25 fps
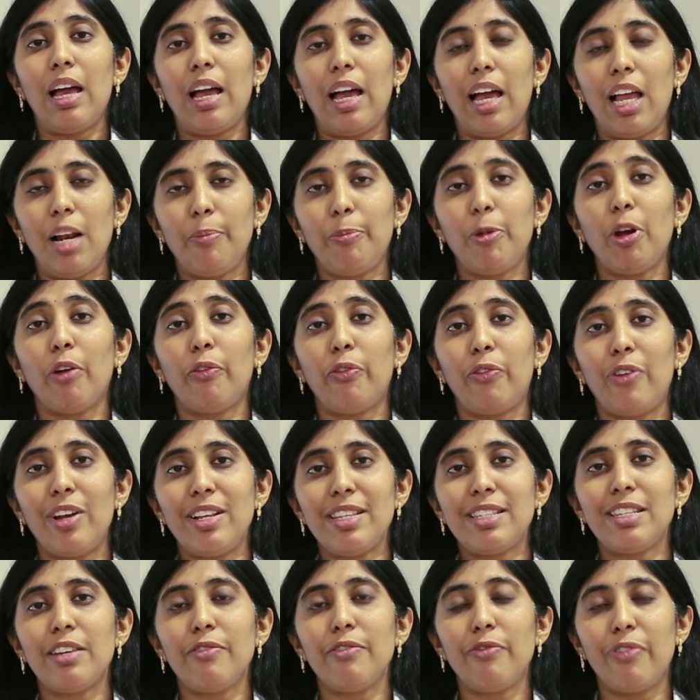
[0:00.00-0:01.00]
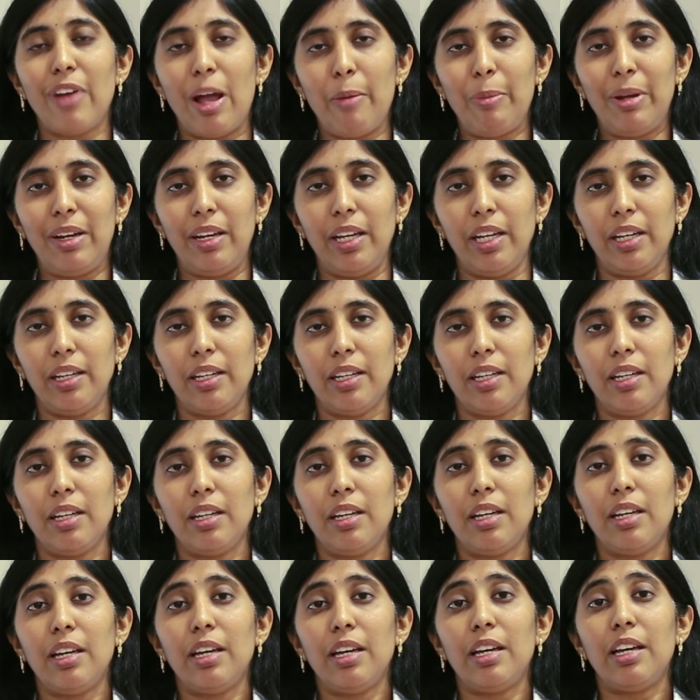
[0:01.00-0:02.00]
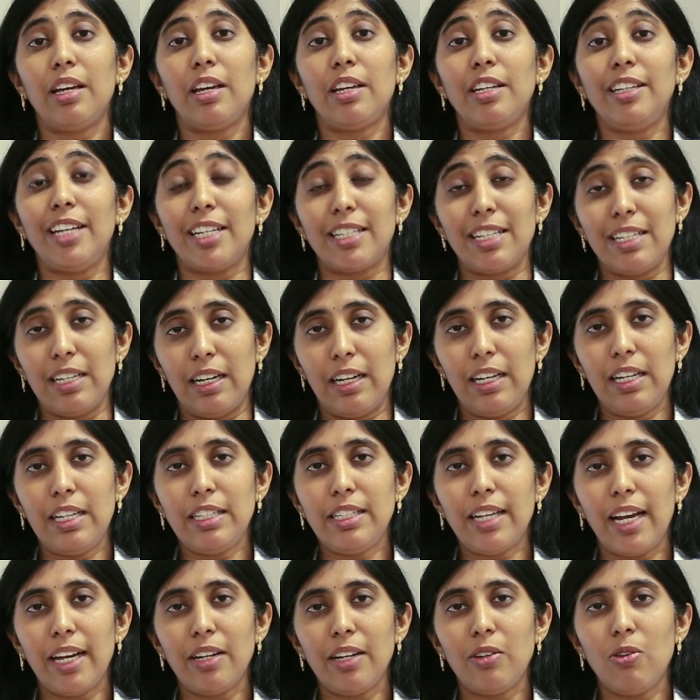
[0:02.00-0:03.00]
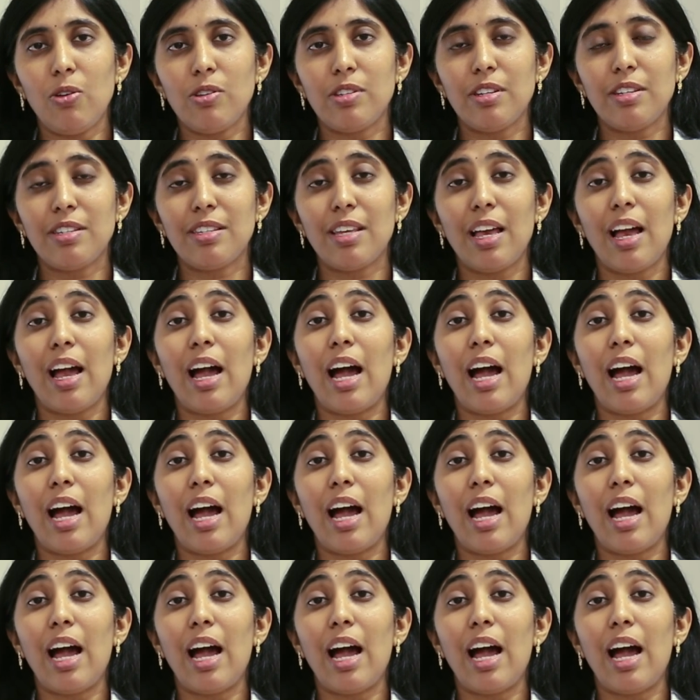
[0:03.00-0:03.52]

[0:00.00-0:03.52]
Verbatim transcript: Help your friends and family. Get an early diagnosis